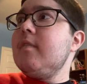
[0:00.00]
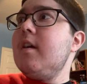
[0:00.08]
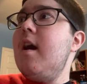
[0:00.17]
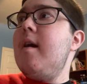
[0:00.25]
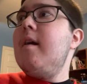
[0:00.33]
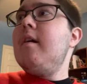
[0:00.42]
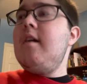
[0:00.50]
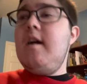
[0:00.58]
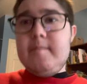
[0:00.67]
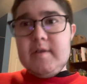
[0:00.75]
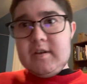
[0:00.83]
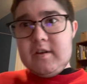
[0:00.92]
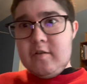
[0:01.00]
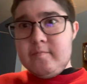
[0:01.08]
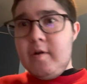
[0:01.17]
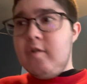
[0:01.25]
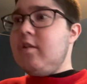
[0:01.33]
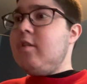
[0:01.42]
I I mean, you know,
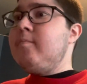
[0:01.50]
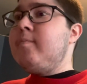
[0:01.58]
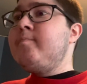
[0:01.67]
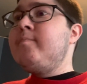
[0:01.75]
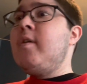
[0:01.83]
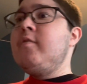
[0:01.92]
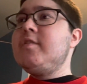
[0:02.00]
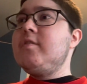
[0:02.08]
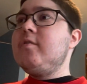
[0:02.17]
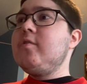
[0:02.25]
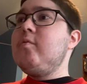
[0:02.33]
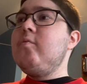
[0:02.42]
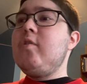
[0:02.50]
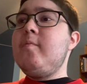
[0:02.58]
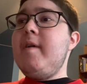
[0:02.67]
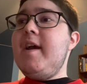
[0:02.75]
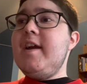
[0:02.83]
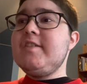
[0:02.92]
both both of your
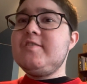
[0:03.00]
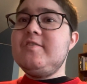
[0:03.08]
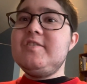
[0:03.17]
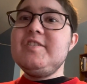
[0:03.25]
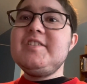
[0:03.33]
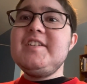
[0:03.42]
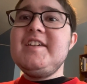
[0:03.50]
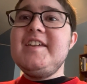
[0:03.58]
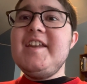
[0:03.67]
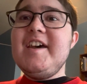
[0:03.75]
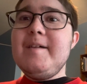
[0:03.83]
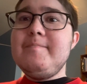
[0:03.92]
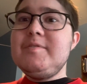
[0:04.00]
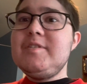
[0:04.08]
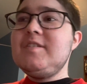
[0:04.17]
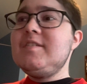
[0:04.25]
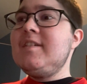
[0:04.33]
quarterbacks are just inept.